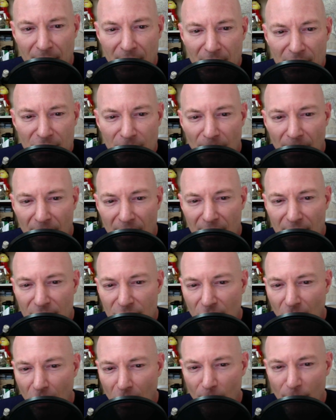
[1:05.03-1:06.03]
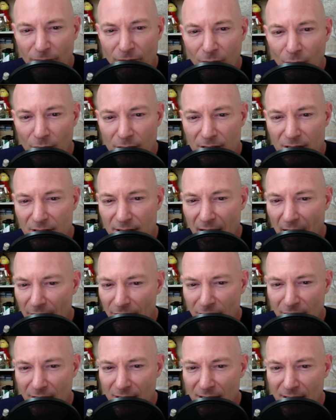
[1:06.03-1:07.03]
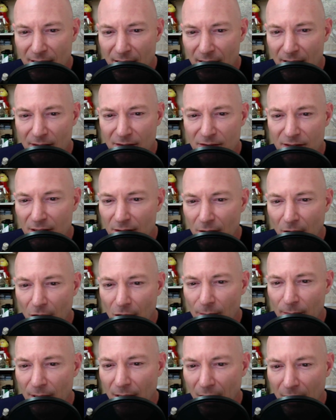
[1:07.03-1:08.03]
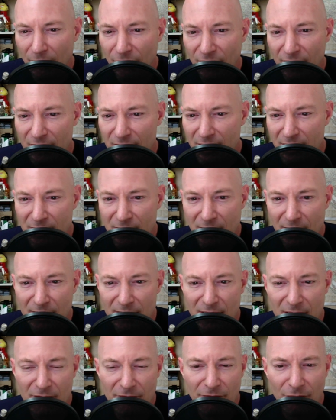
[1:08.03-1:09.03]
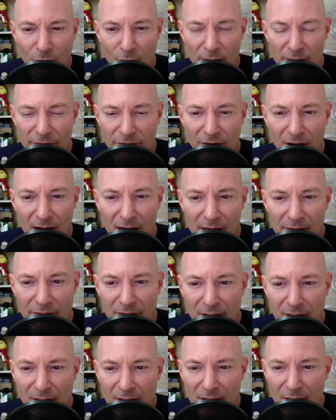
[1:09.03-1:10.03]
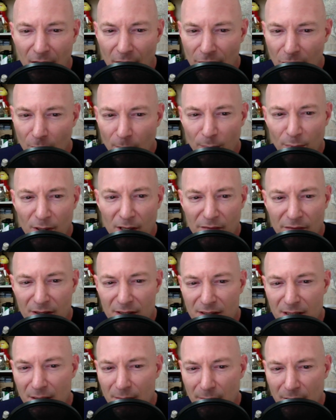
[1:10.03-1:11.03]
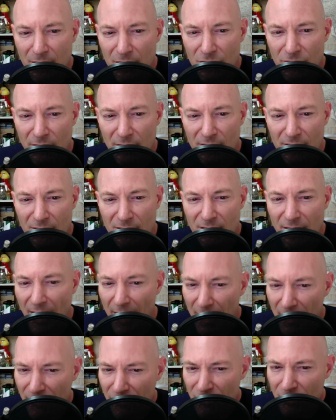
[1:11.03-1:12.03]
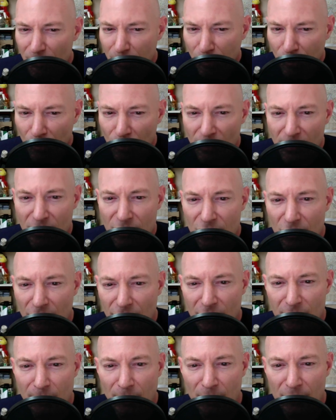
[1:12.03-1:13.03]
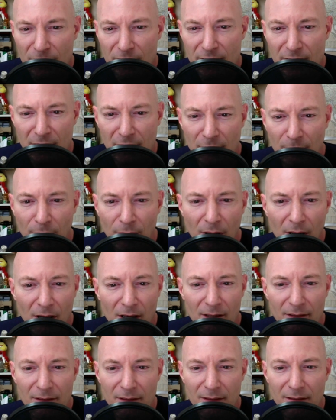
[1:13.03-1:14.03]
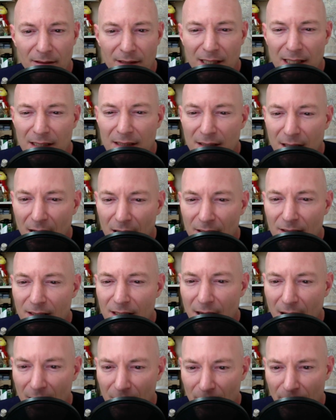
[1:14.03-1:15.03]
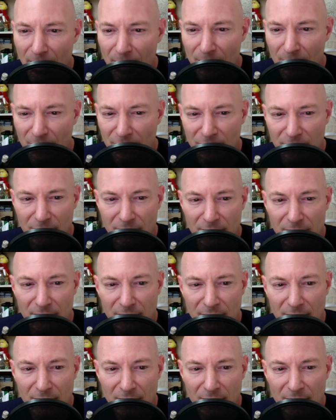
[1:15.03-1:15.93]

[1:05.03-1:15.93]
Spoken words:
Japan's armed forces haven't engaged in armed conflict since 1945, although previous administrations have deployed service personnel abroad in non-combat missions.